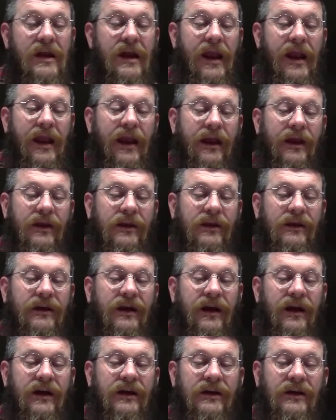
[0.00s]
And
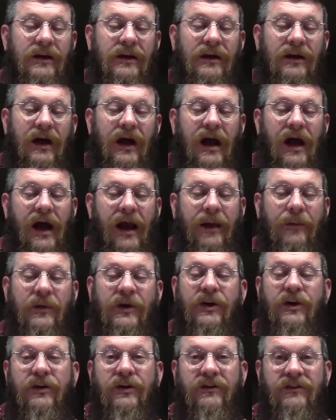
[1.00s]
I'm
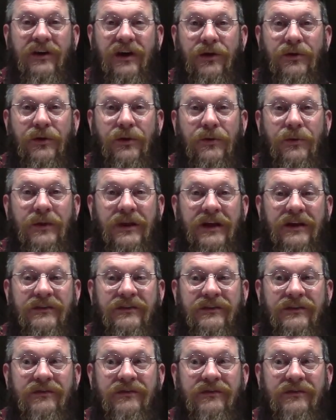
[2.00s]
here to tell you that